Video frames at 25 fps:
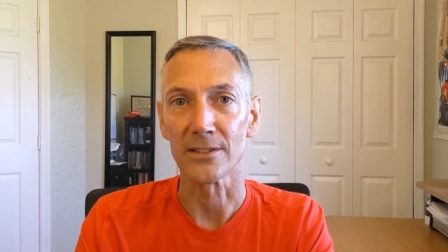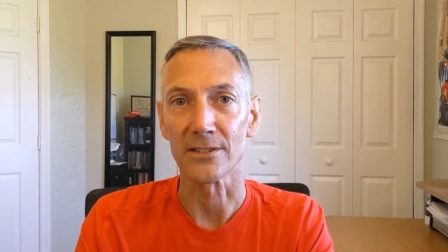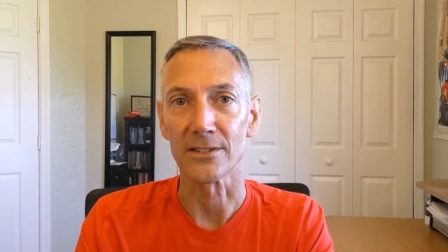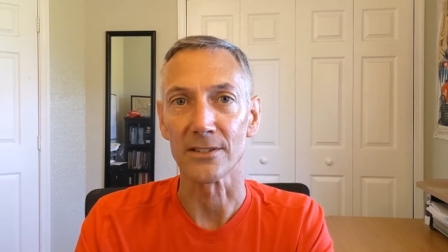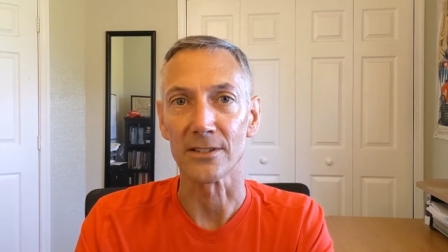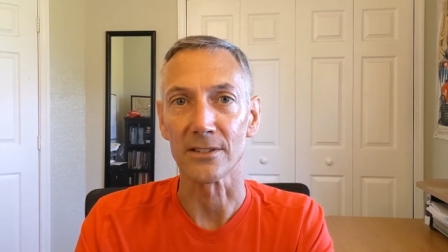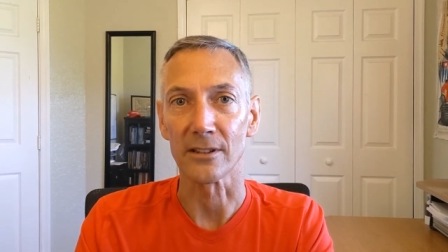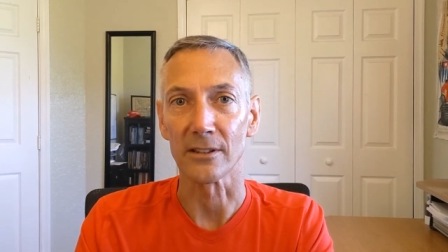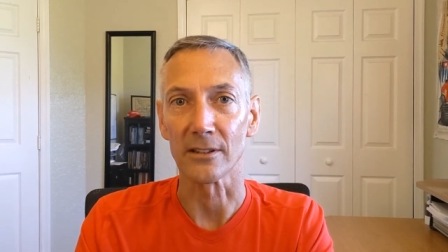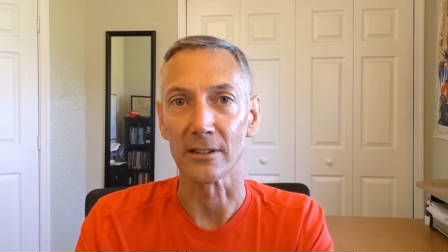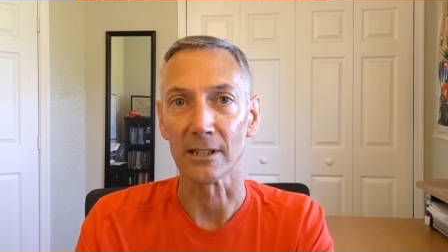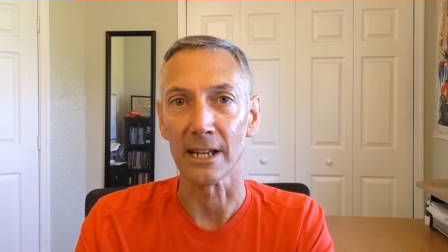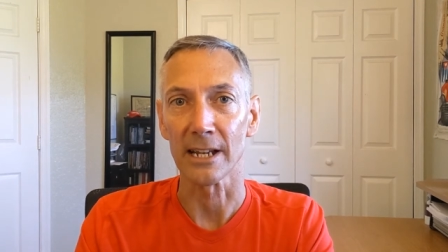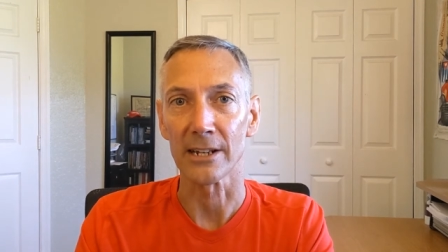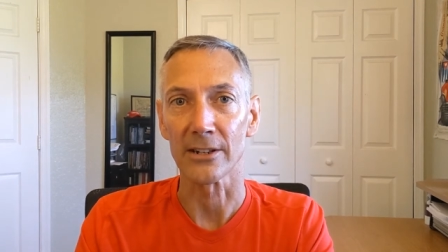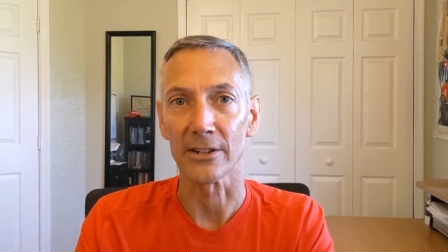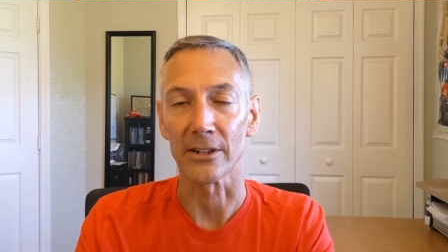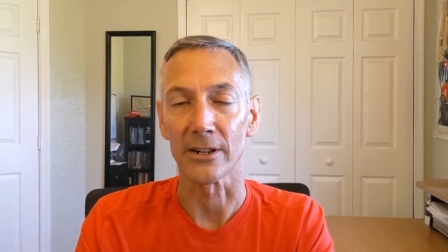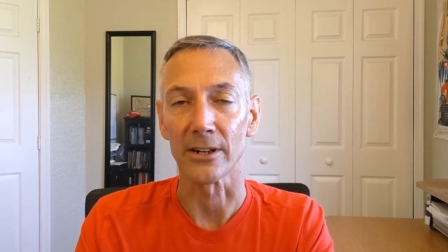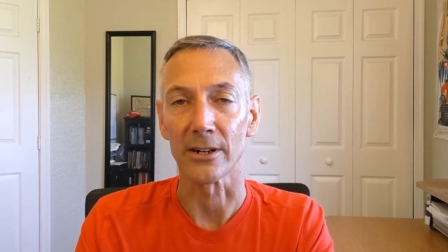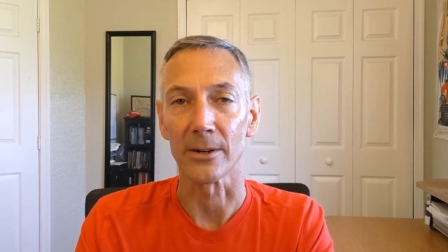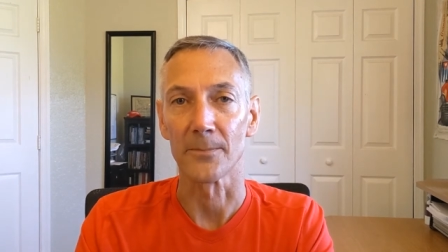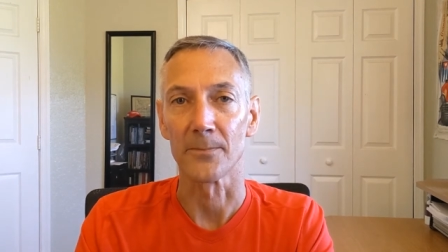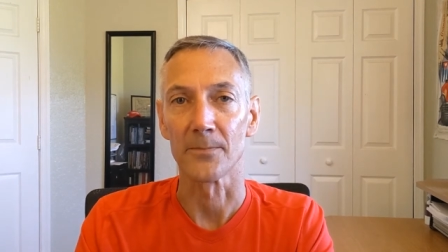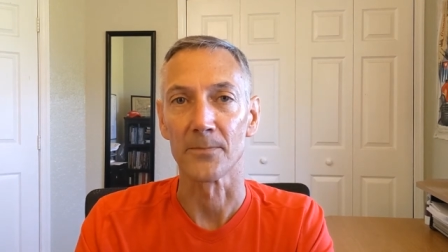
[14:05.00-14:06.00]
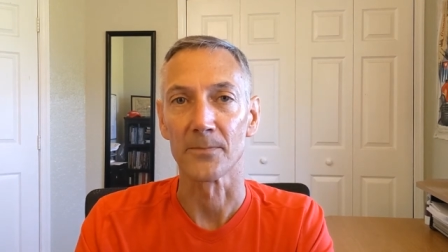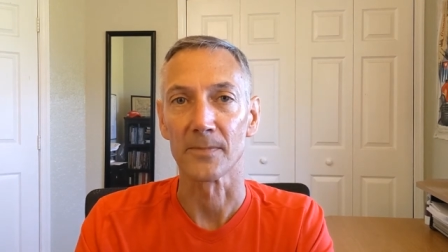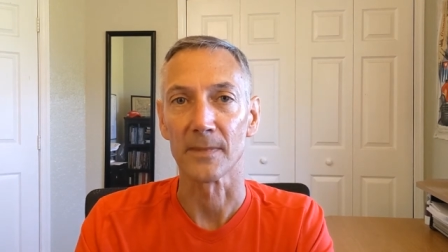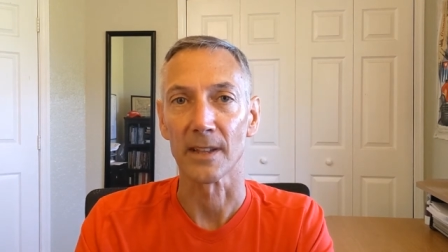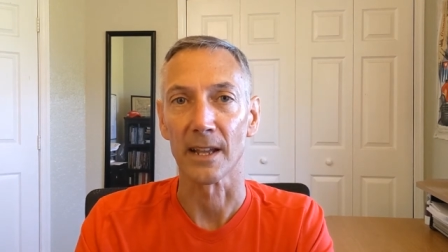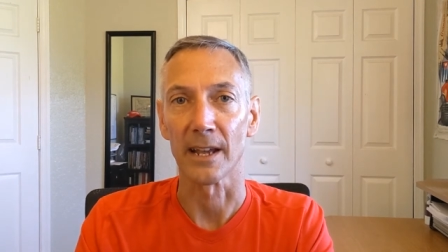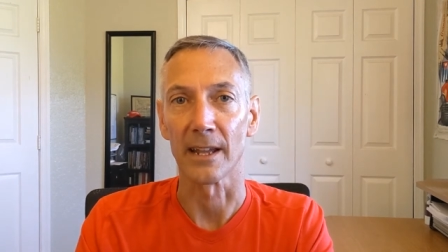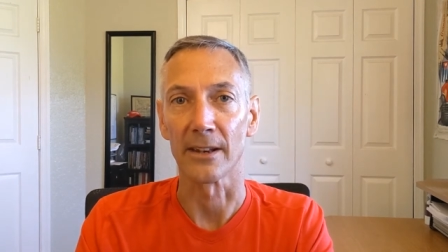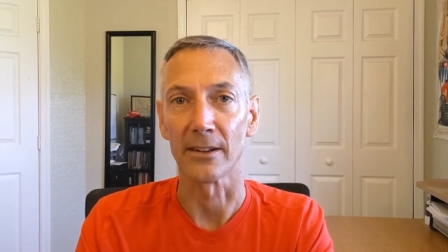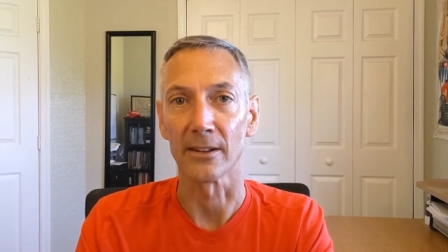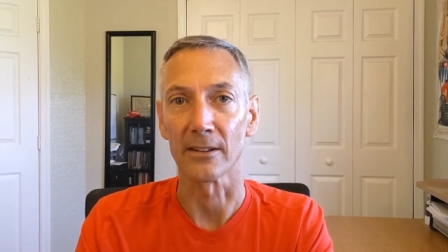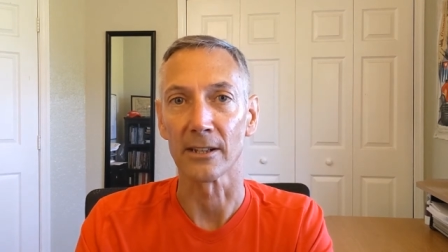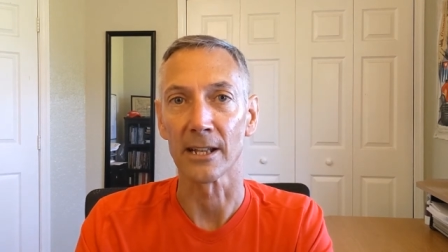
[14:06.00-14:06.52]
to the lender,
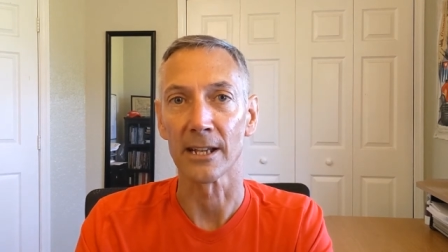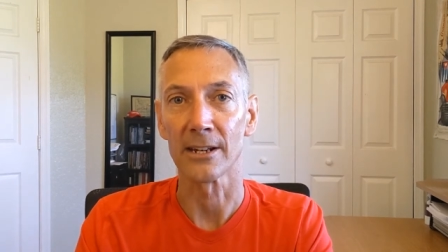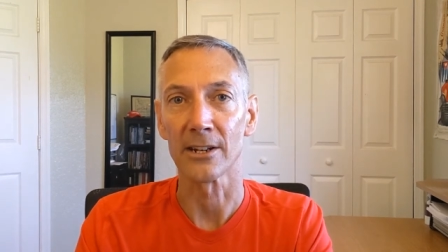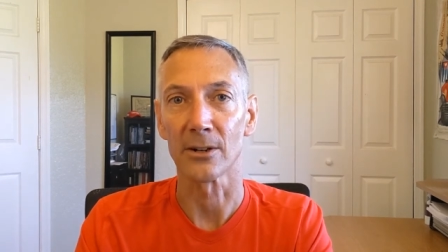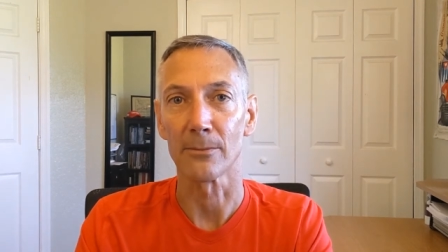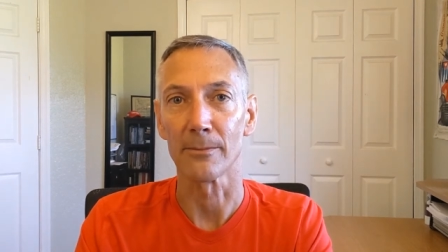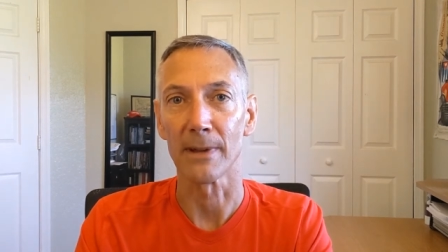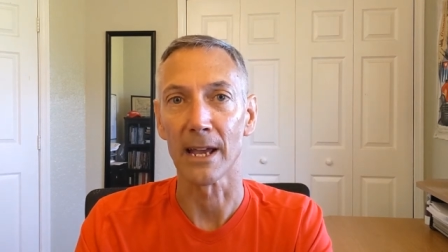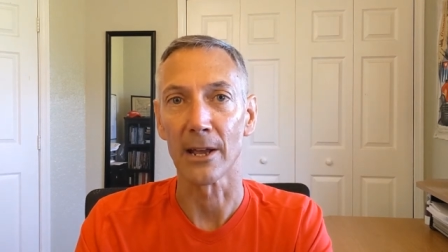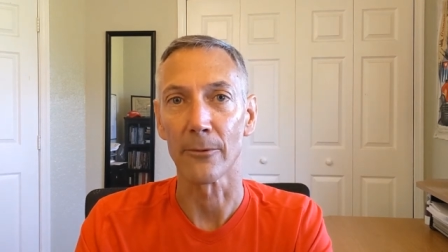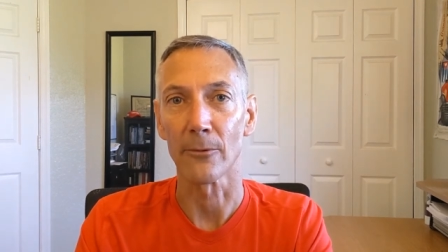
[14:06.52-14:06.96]
and the lender may